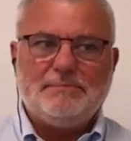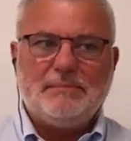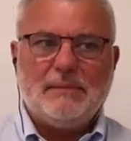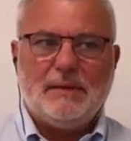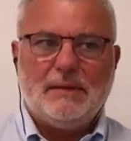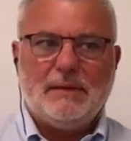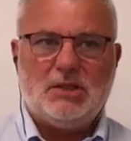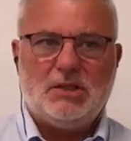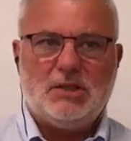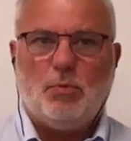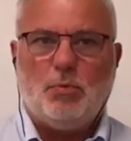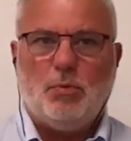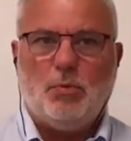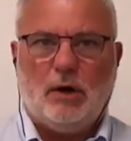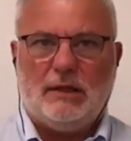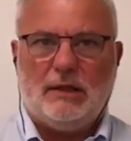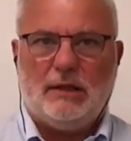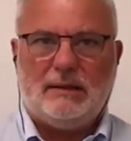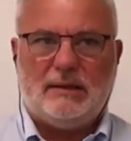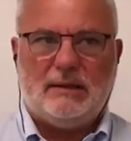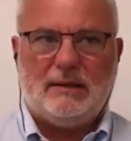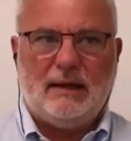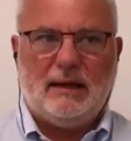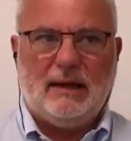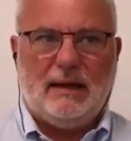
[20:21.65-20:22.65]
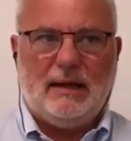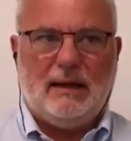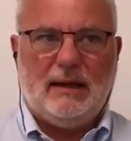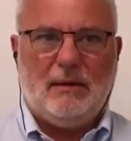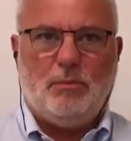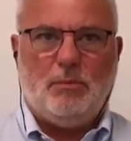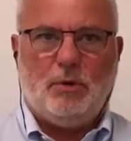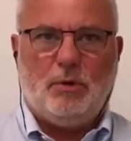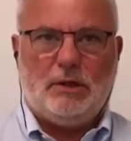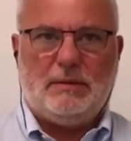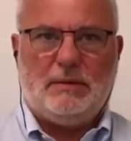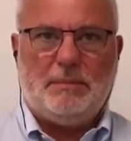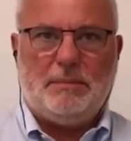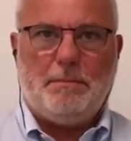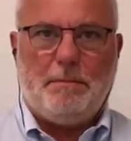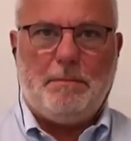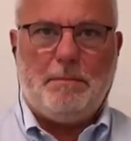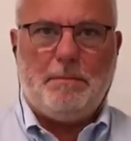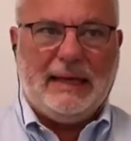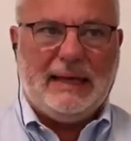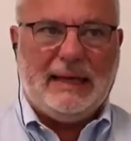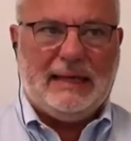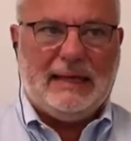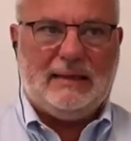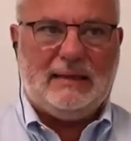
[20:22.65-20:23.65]
So what
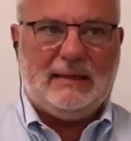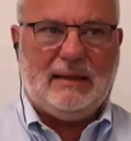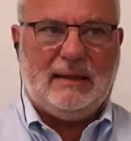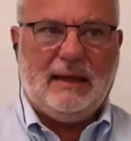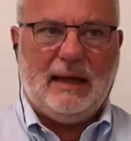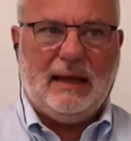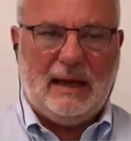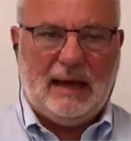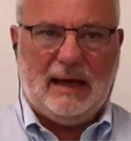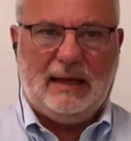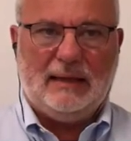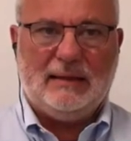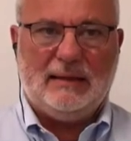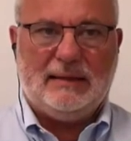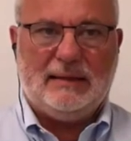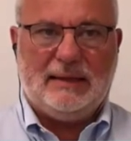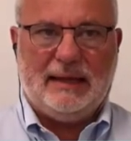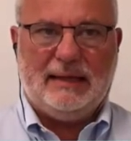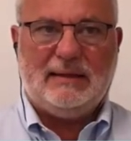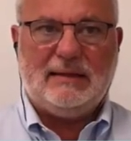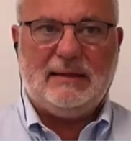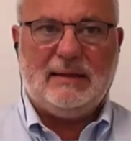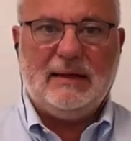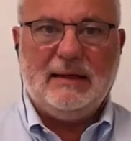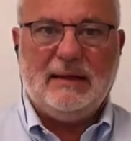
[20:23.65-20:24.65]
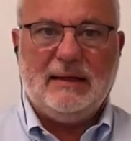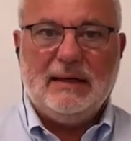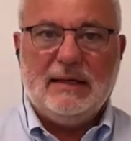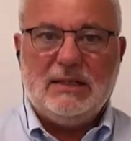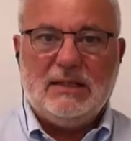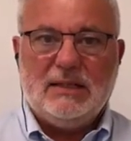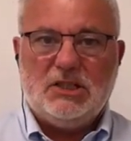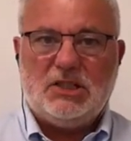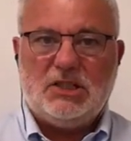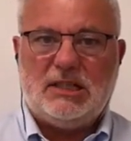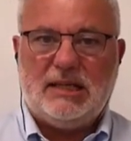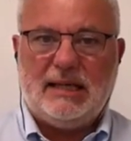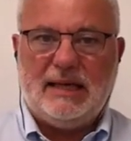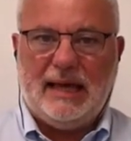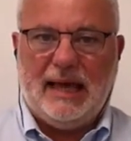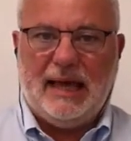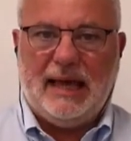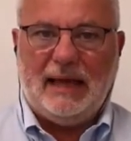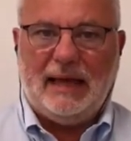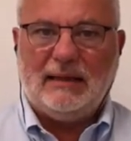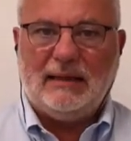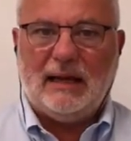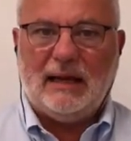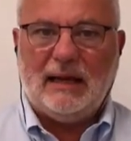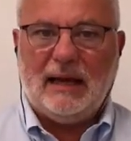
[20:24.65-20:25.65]
Maggie Han did, she
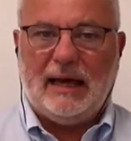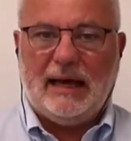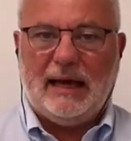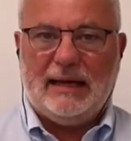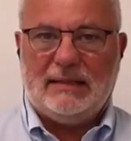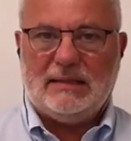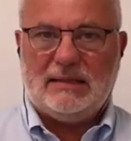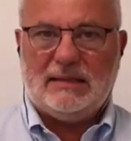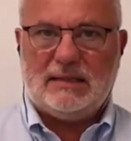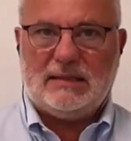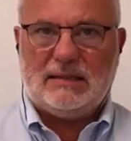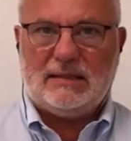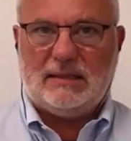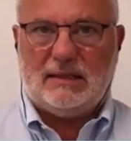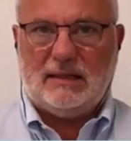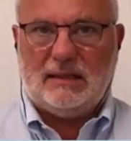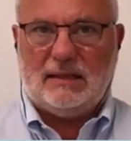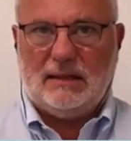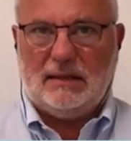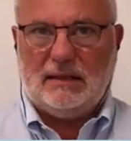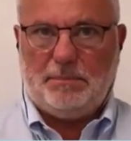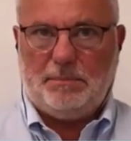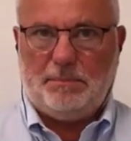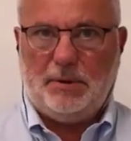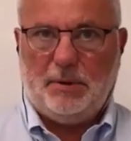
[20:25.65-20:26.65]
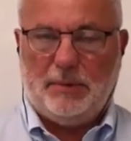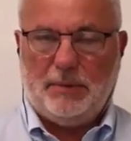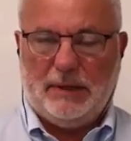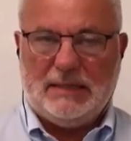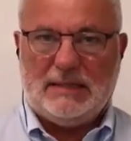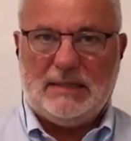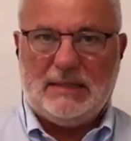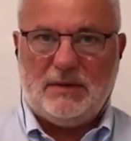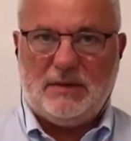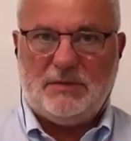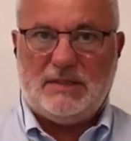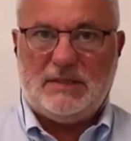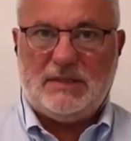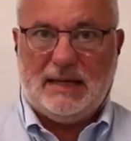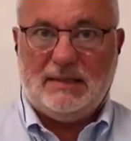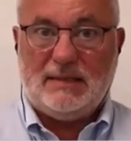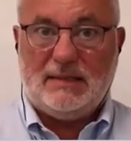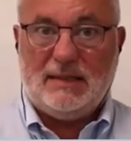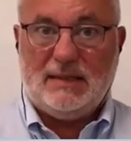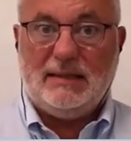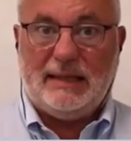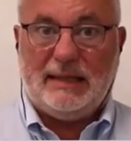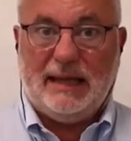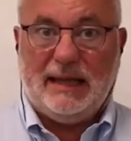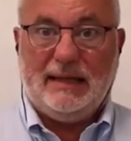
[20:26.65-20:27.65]
analyzed pervasive
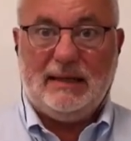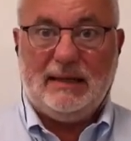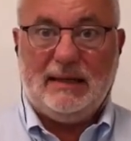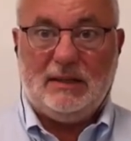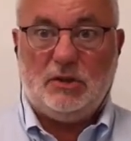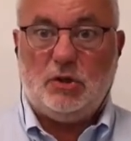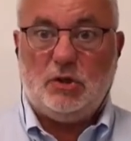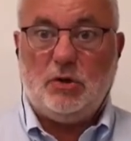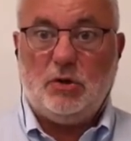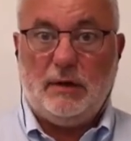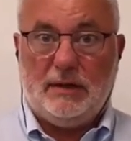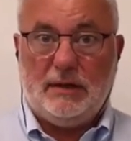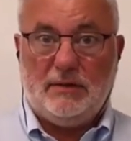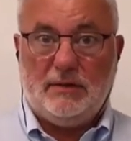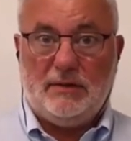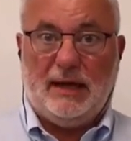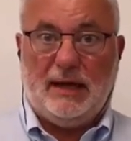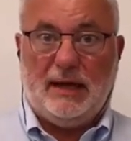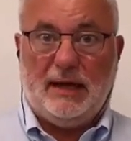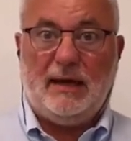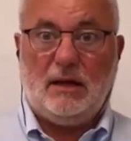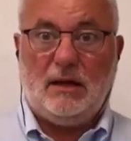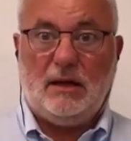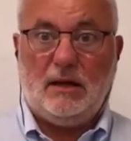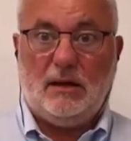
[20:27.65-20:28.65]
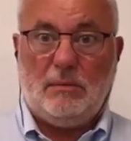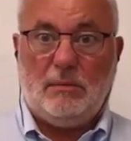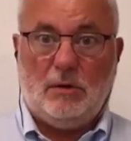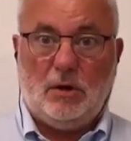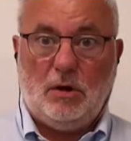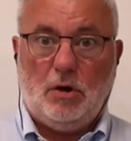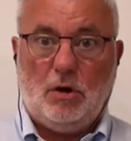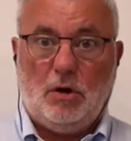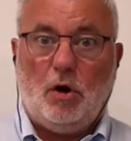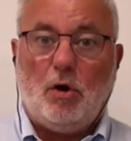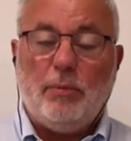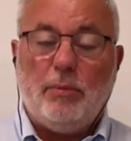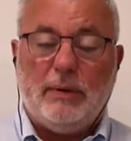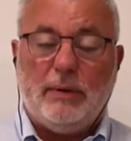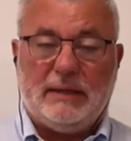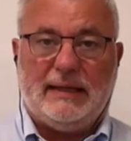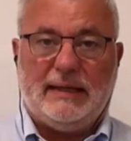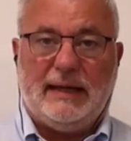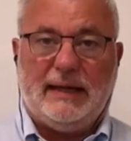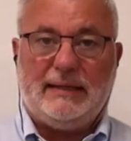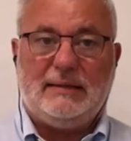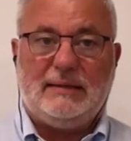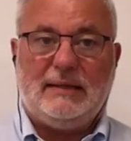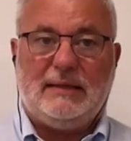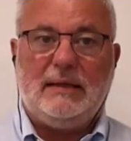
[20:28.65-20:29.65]
sensing data during the
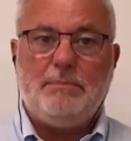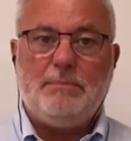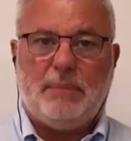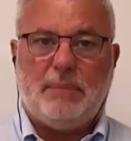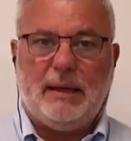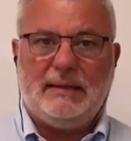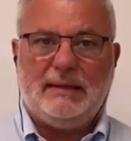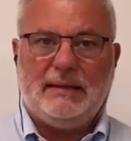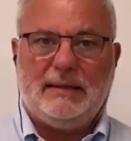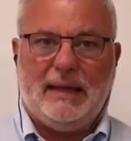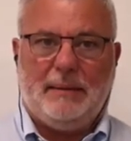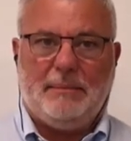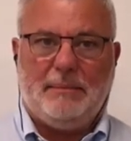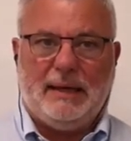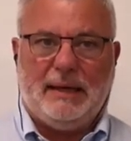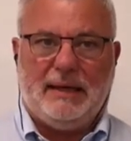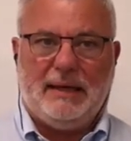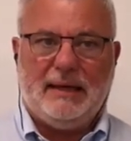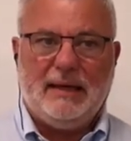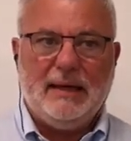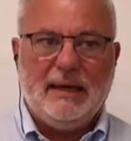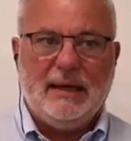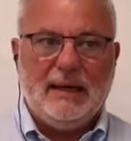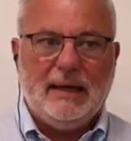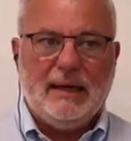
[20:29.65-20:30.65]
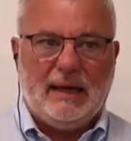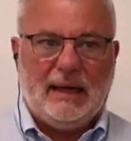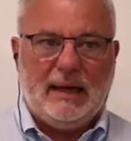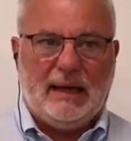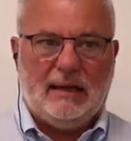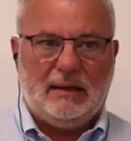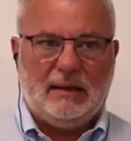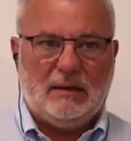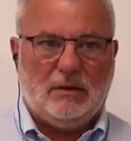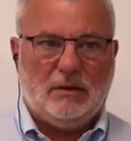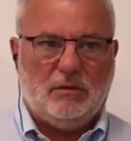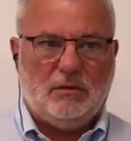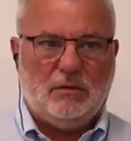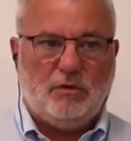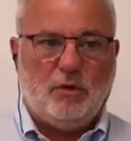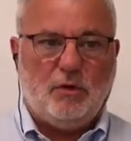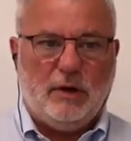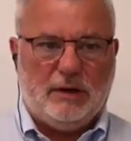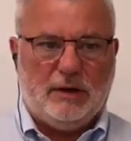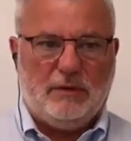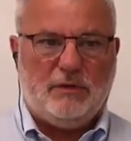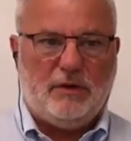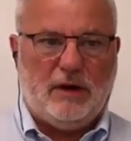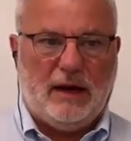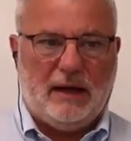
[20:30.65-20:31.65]
COVID-19 pandemic in
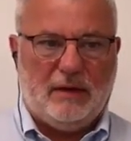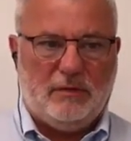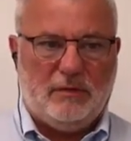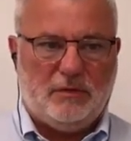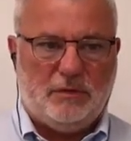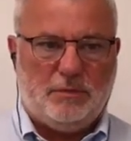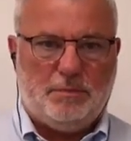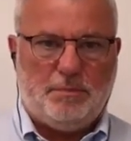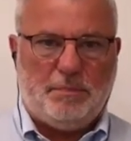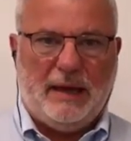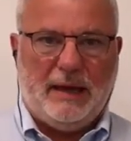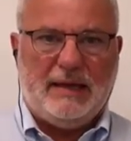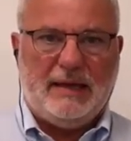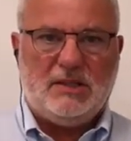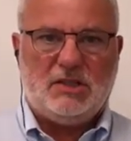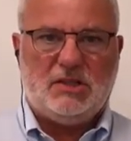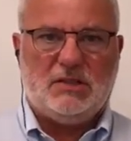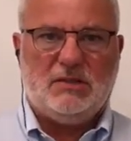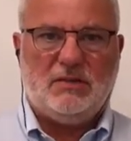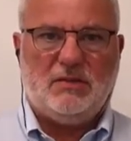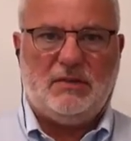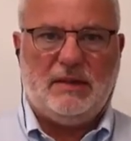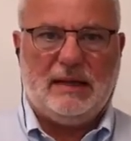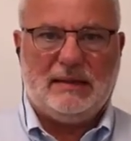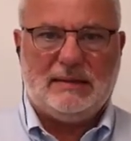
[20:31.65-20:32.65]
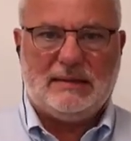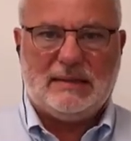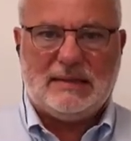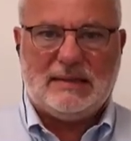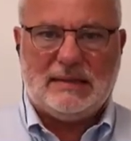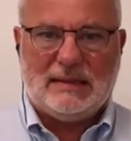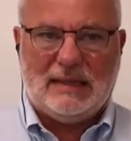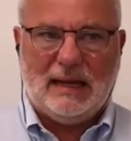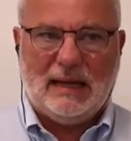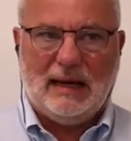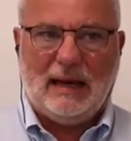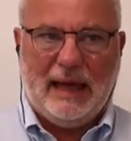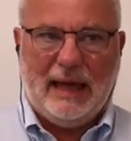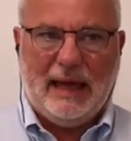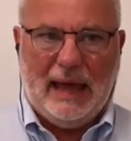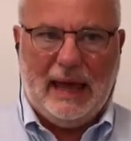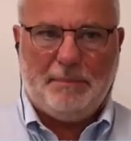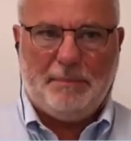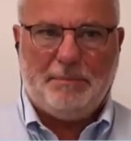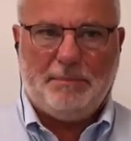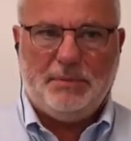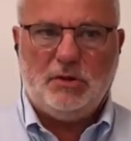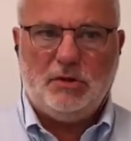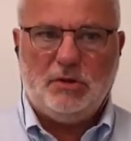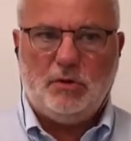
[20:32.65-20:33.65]
45 patients that still
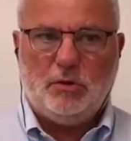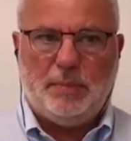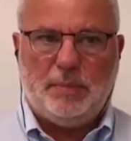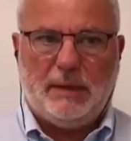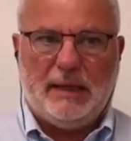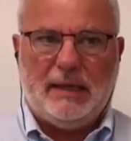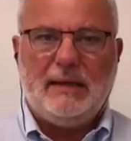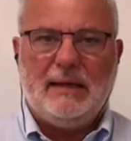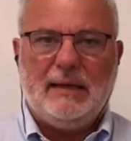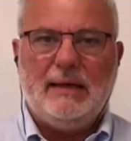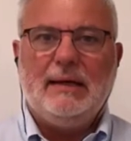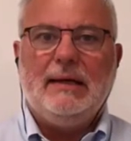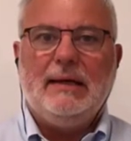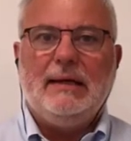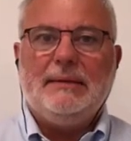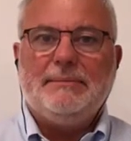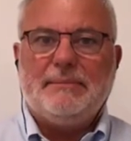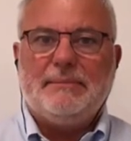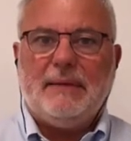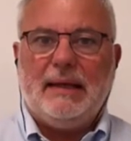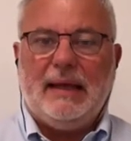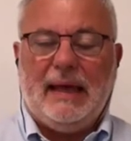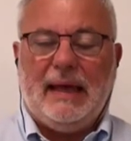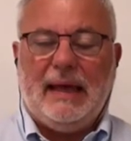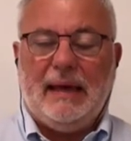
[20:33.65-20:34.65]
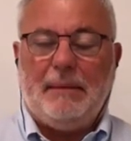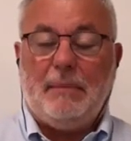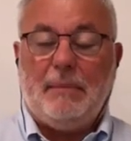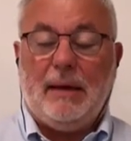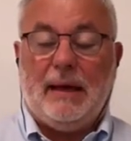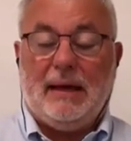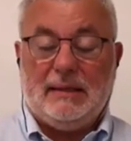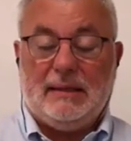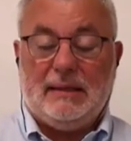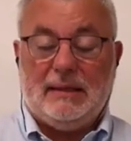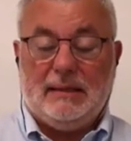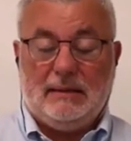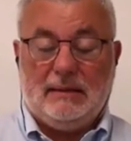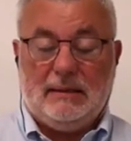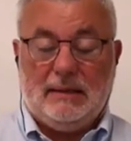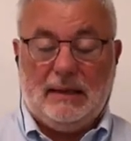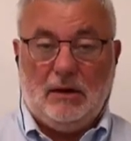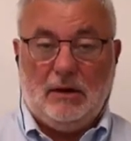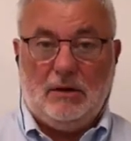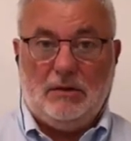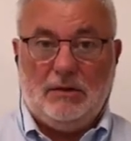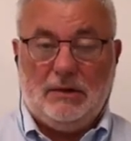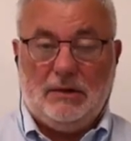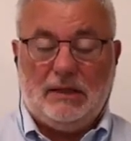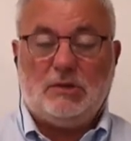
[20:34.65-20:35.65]
happened to be
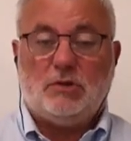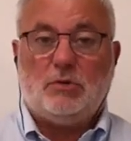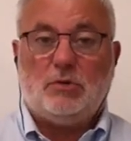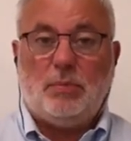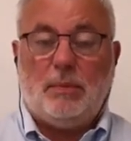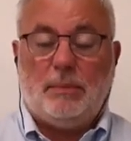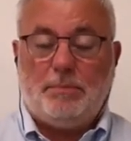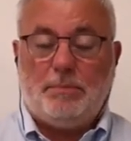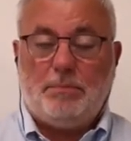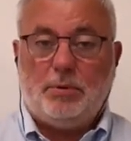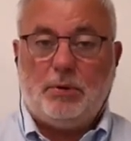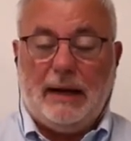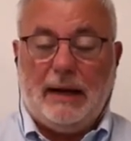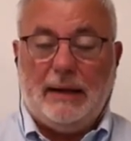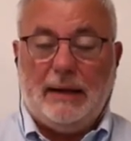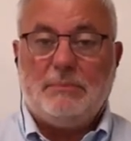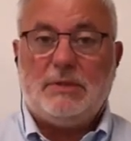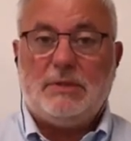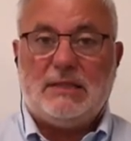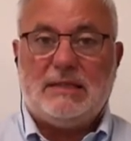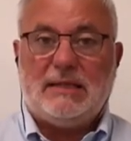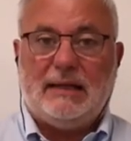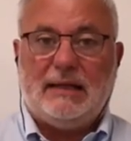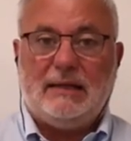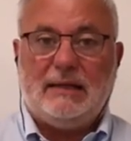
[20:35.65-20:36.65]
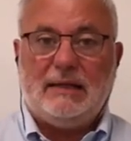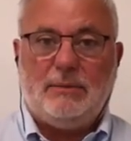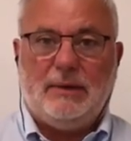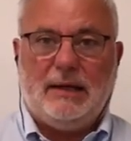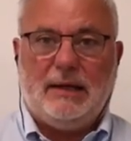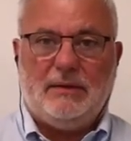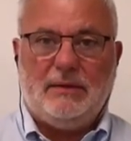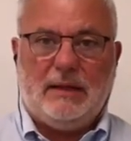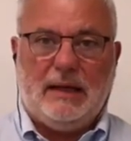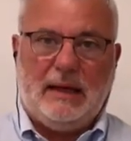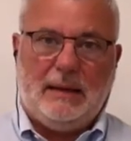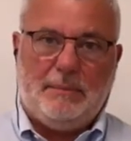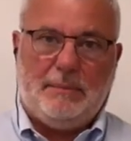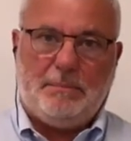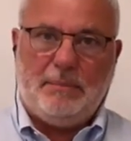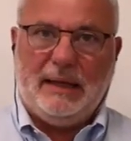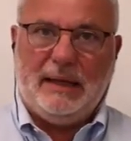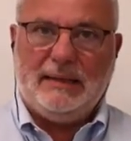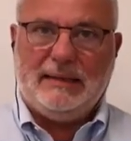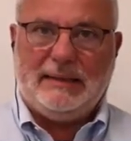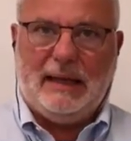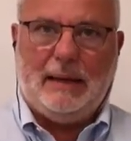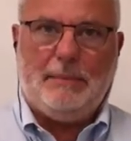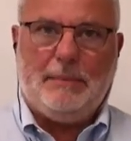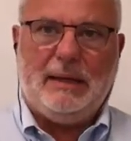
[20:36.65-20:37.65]
on the prime study when the
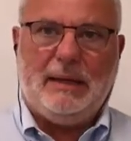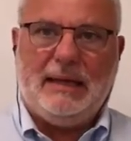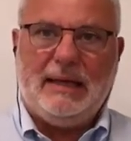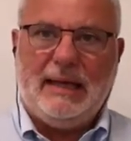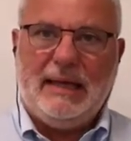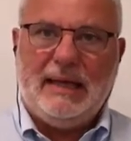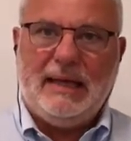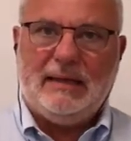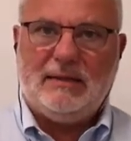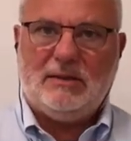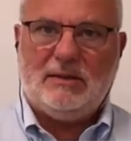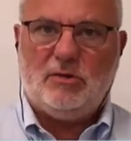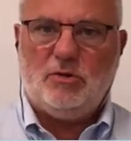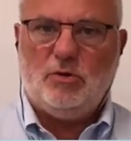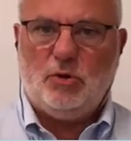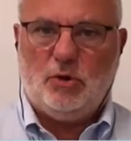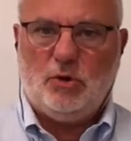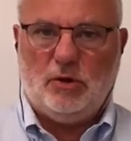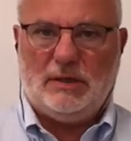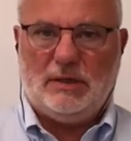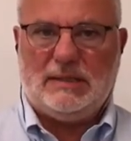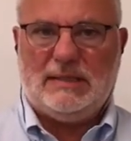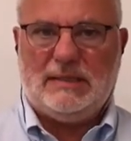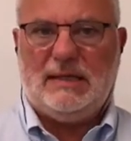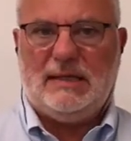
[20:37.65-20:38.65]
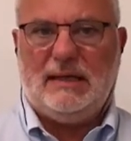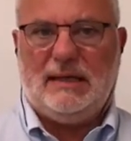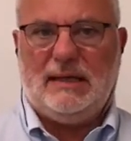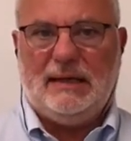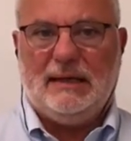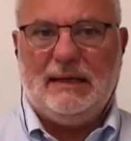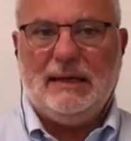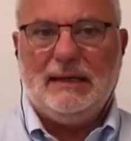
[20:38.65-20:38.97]
pandemic hit New York City.